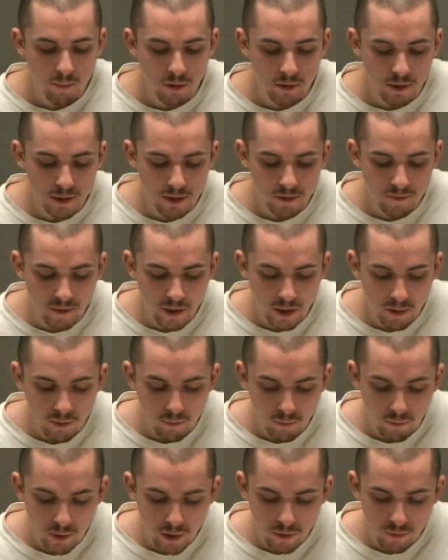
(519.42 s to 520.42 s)
believe
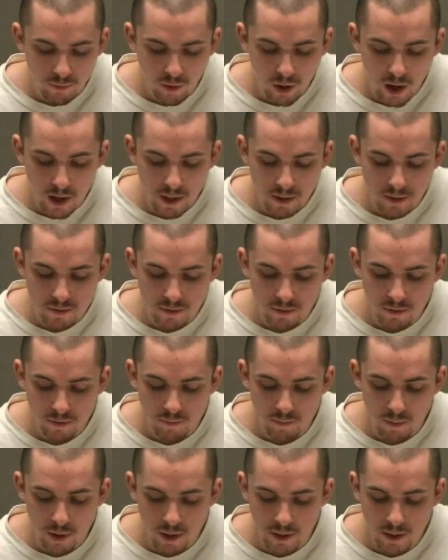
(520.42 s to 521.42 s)
that when Ryan took
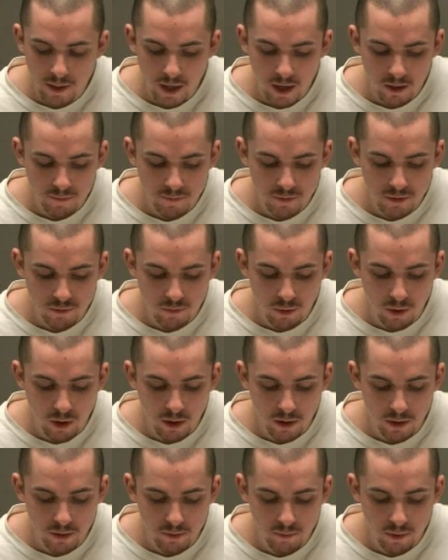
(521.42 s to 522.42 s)
the money out of his
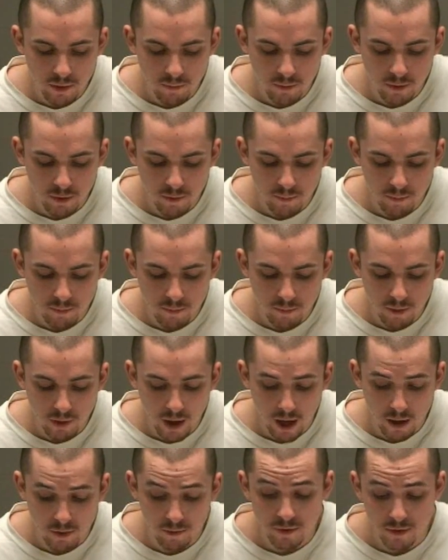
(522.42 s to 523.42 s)
wallet when we
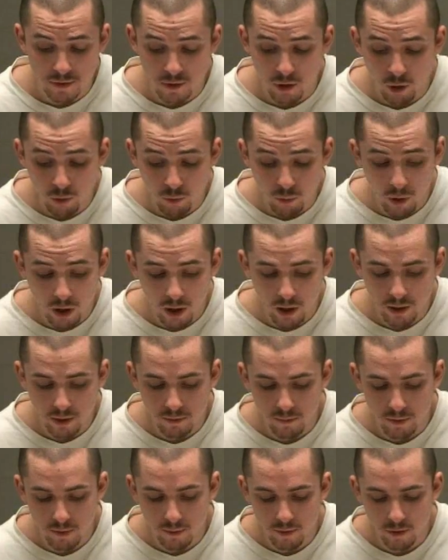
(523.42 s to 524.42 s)

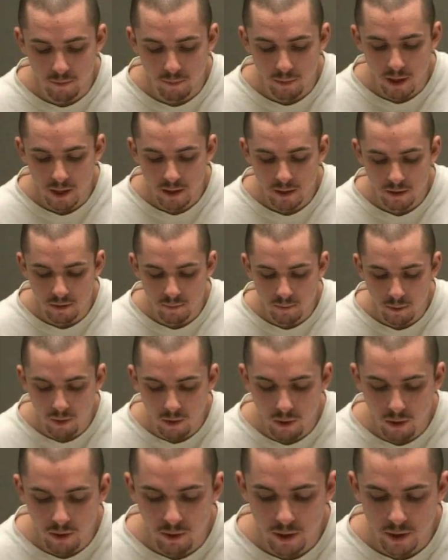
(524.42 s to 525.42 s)
were back at the
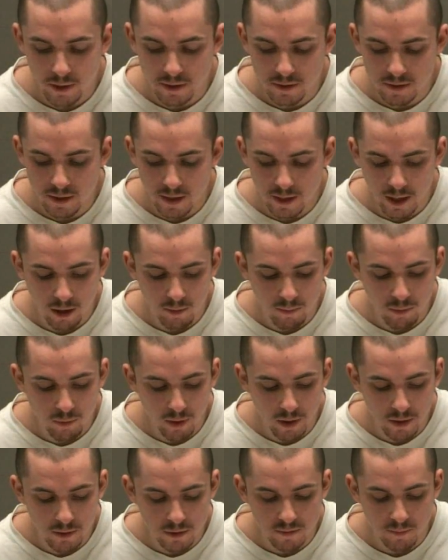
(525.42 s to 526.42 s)
bar and said how
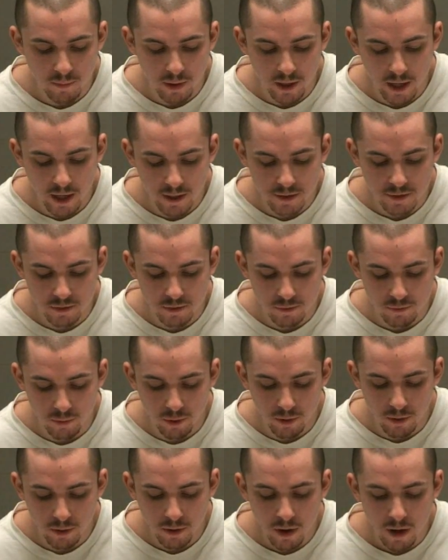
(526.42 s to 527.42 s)
pointless my actions
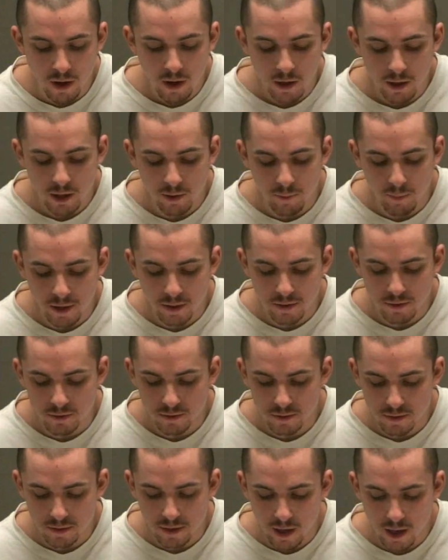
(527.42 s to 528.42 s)
were, he meant
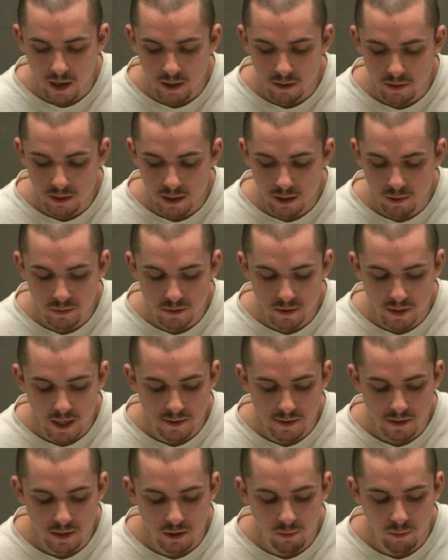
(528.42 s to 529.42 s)
just that. He was
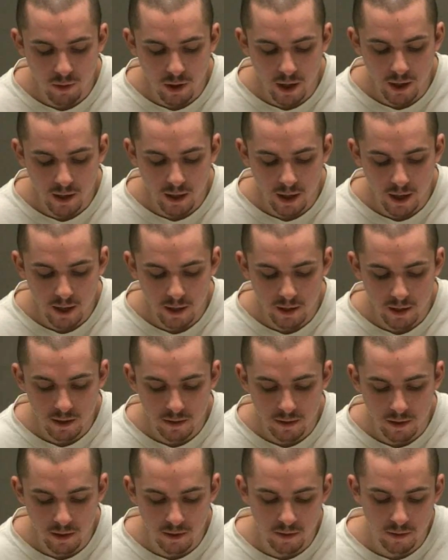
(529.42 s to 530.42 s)
asking why I
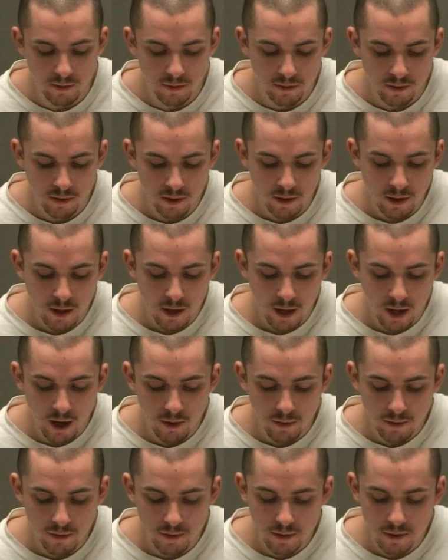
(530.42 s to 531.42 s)
had done it.
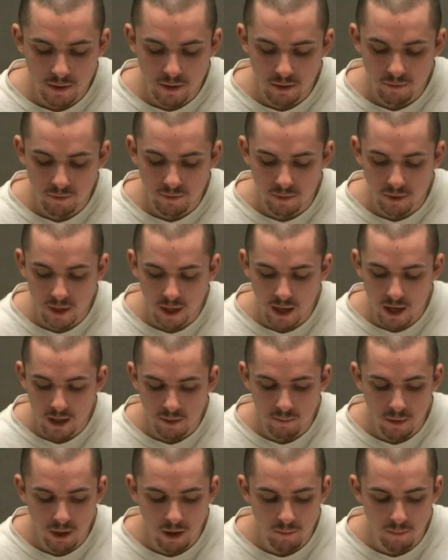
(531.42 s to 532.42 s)
How could he have
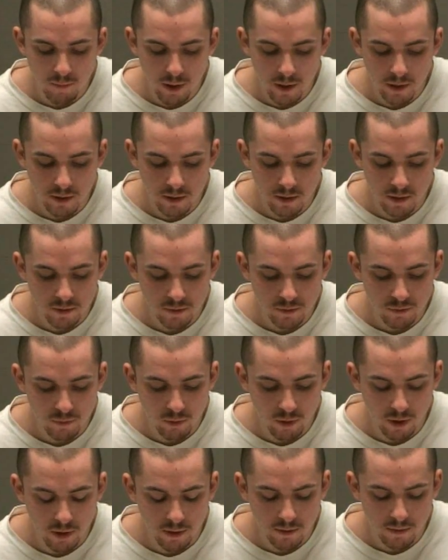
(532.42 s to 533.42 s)
forgotten about money in his
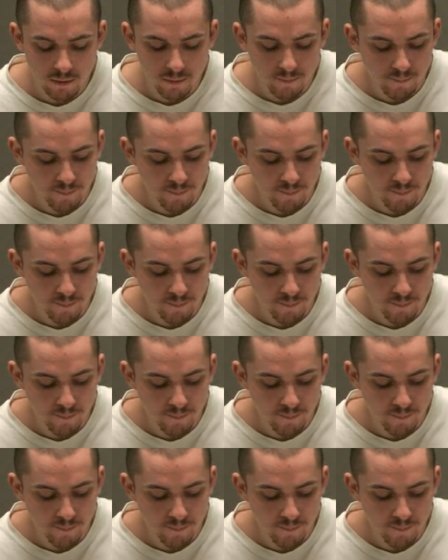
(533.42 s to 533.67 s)
wallet?